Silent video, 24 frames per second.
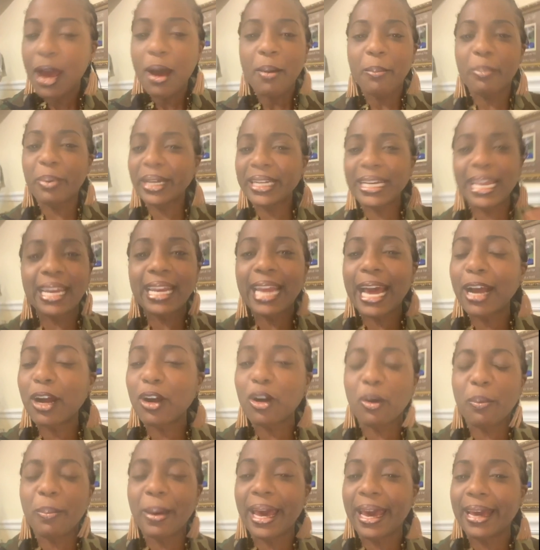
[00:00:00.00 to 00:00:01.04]
But then I
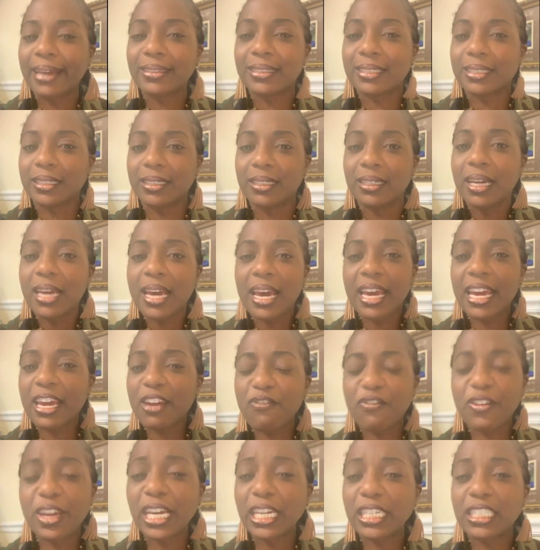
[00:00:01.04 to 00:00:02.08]
go back to
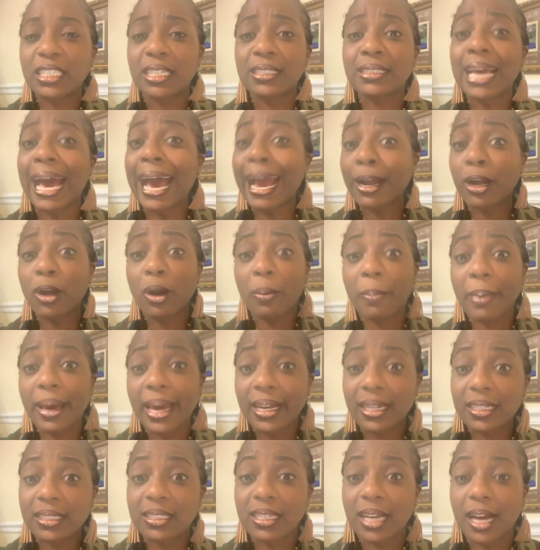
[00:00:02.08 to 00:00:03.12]
Ephesians, I go back
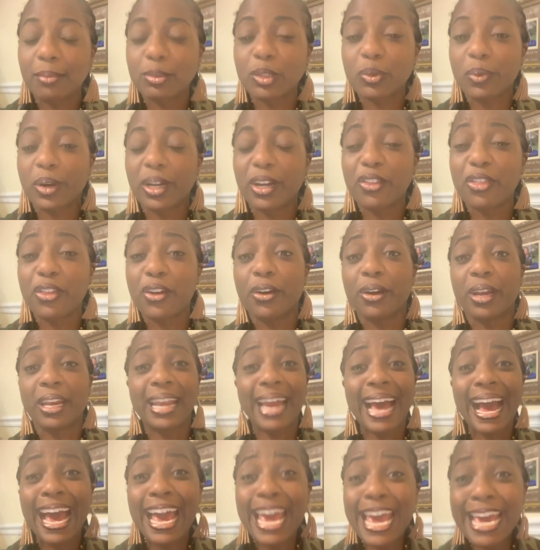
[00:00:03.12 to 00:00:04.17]
to Psalms 1 and
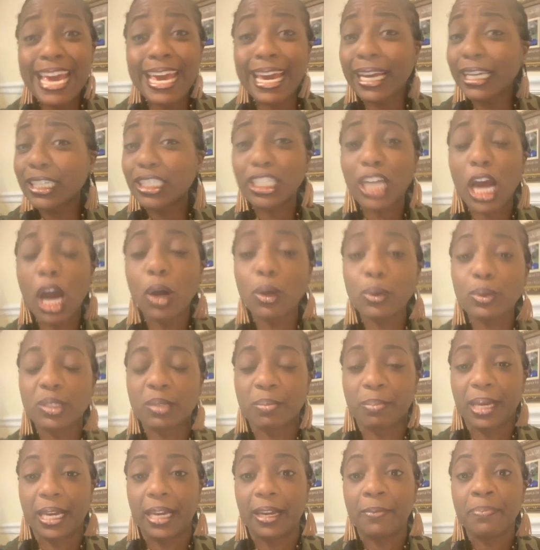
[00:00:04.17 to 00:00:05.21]
39. He chose
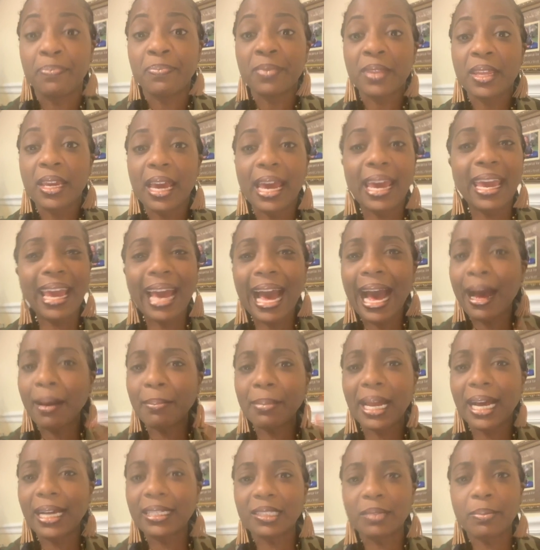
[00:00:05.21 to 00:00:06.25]
me. He, I'm
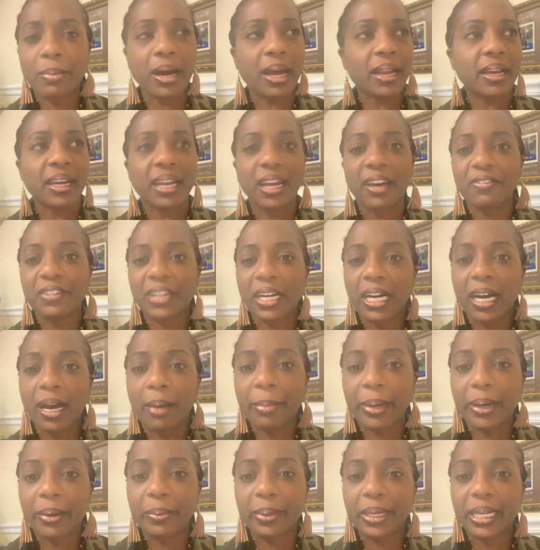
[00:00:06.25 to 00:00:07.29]
not smart enough to come
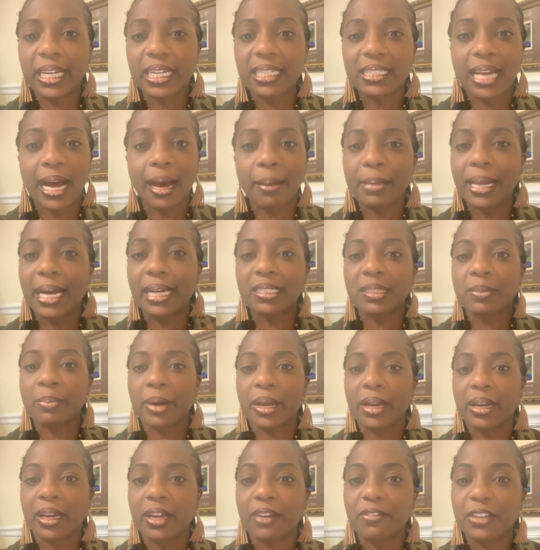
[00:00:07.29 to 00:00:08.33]
up with this. I'm not smart
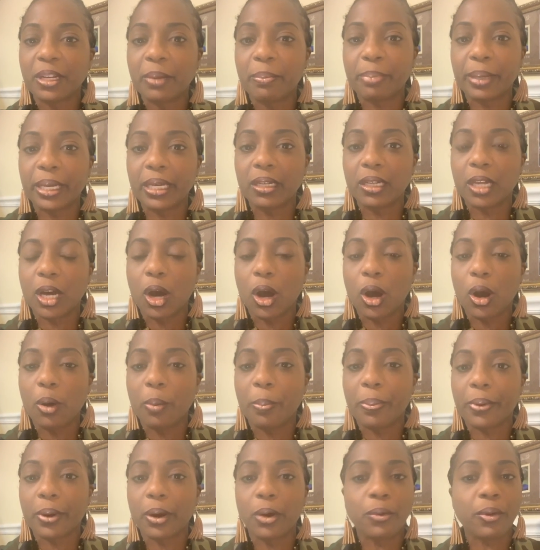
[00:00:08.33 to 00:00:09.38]
enough to build a whole
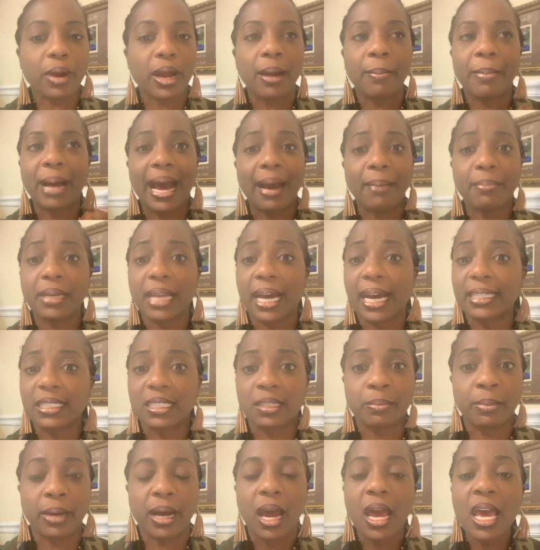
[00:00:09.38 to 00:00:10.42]
program. I'm not
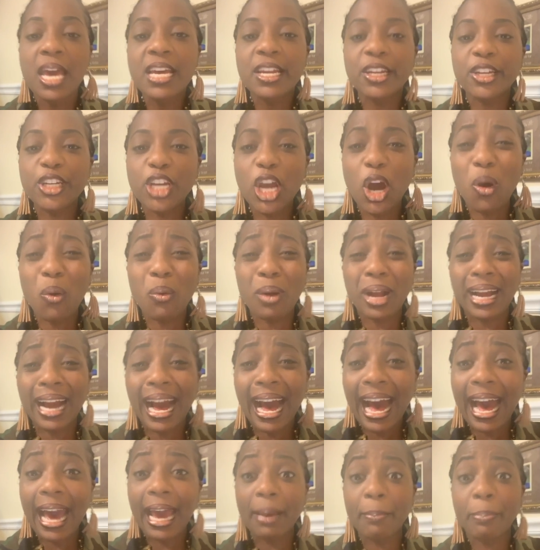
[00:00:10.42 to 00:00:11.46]
smart. No,
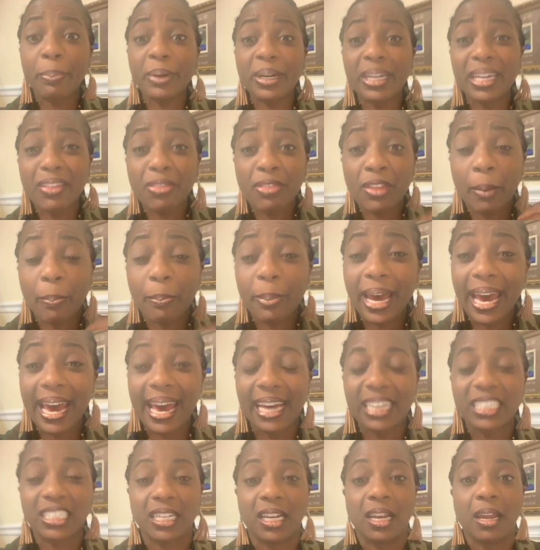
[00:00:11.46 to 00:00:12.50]
God put the
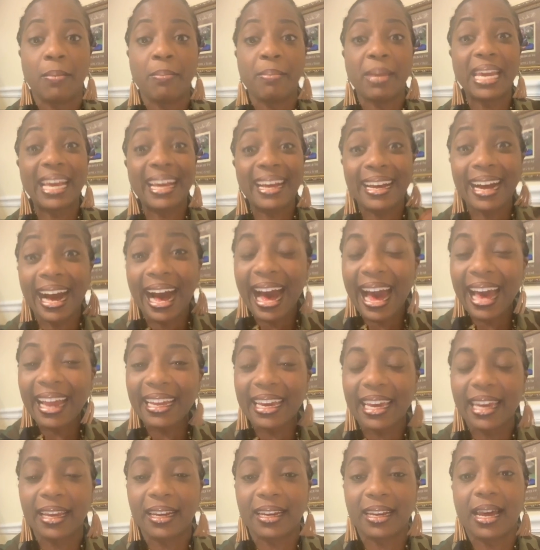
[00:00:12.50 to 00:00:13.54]
passion in me. God
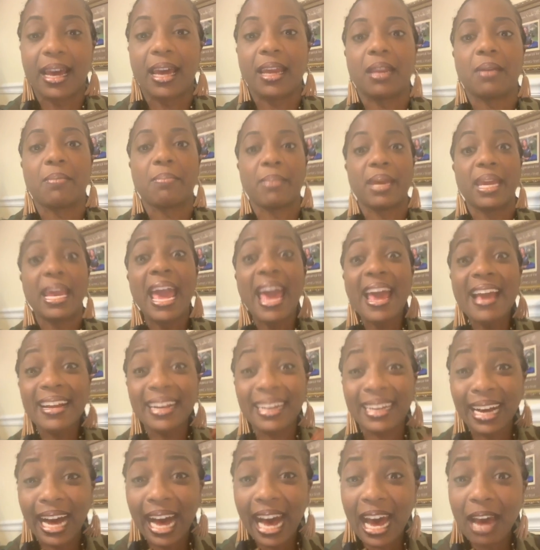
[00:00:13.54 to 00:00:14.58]
ignited me.
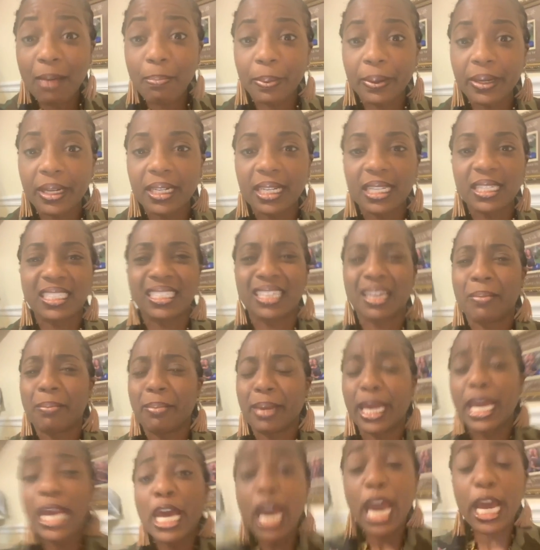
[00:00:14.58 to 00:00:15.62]
God put this in
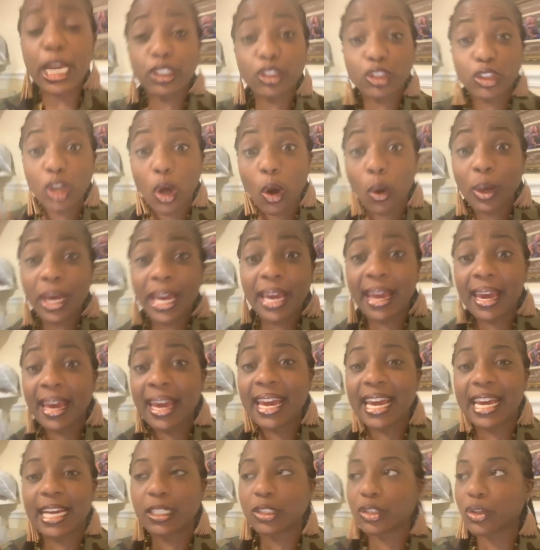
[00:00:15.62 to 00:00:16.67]
me. And so He
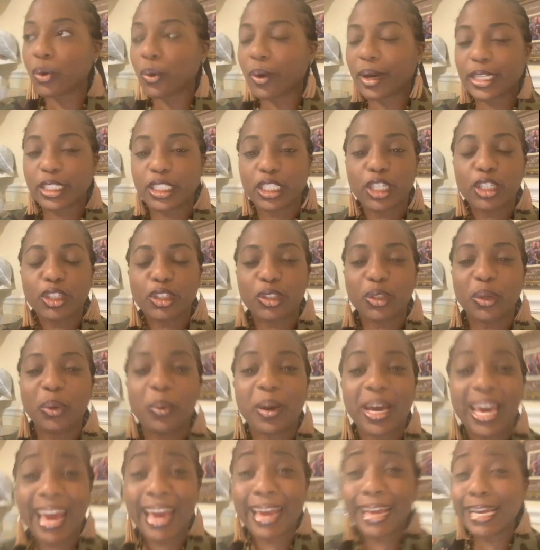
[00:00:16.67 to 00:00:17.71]
is going to do
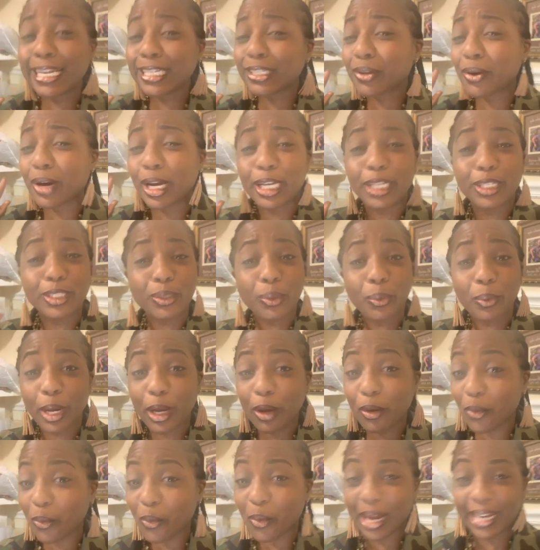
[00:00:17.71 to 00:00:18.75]
it and He's going to do it
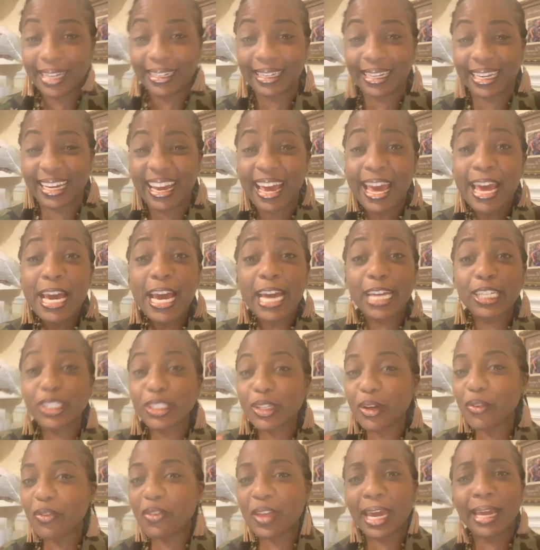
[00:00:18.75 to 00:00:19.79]
greatly. And
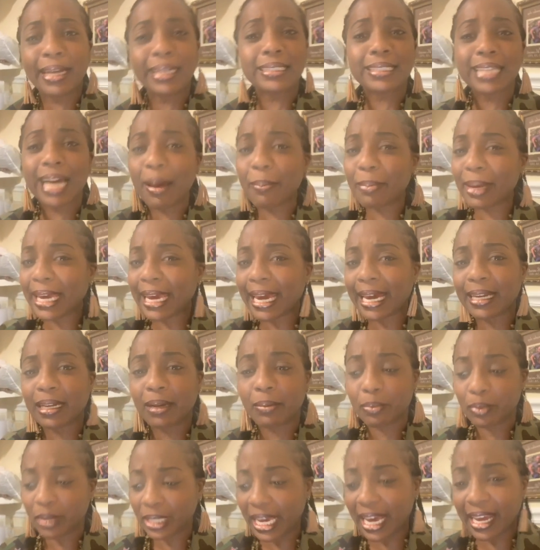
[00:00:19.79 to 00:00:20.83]
so then as I began
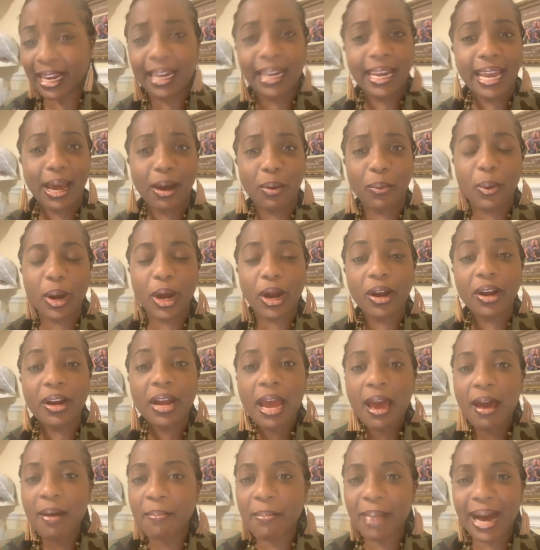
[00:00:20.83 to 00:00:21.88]
to get in that word,
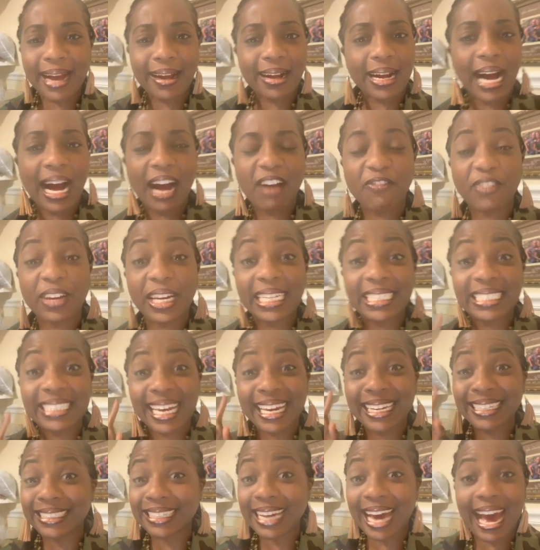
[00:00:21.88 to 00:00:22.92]
my confidence
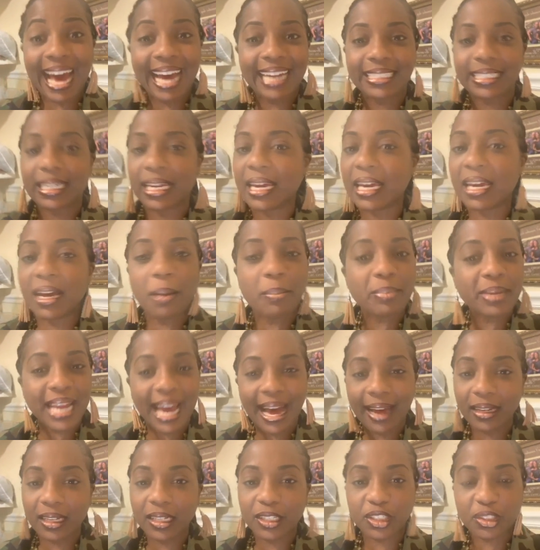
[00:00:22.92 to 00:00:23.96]
get tied to Him,
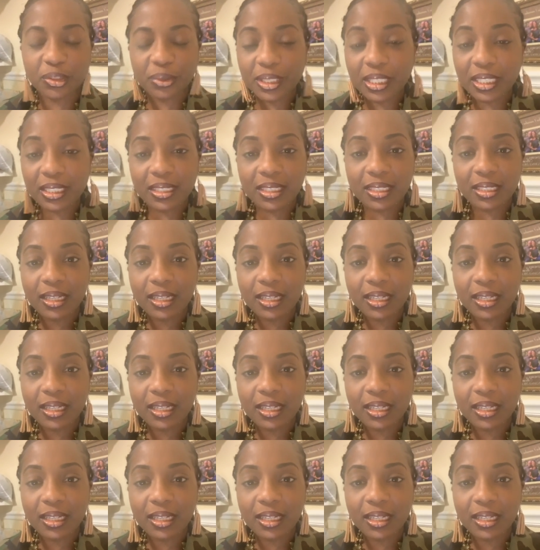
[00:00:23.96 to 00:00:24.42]
not La'Trece.